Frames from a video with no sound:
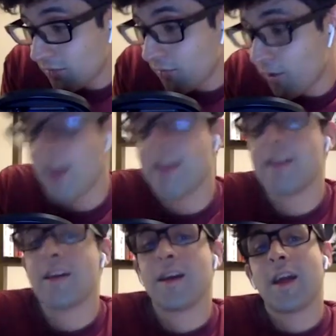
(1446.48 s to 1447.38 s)

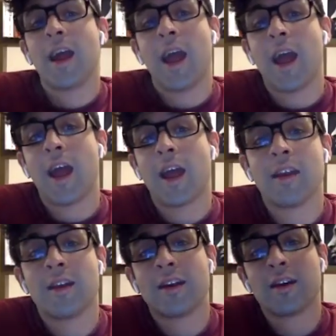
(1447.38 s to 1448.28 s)
Fred,
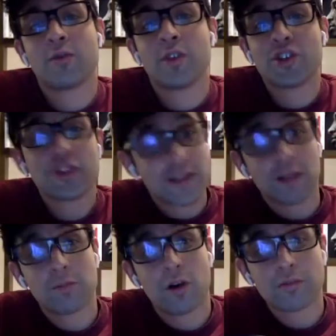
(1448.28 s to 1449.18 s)
and we should
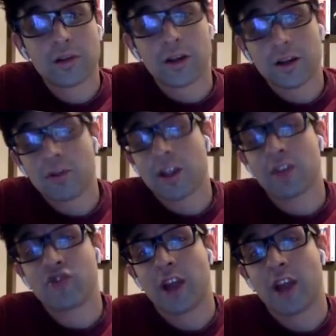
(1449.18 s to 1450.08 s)
sell Pogba and bring
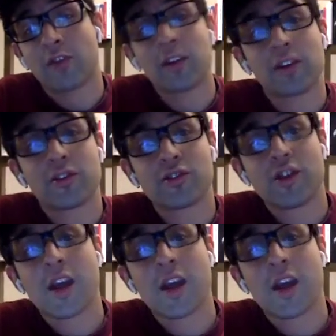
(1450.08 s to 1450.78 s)
in Jack Grealish.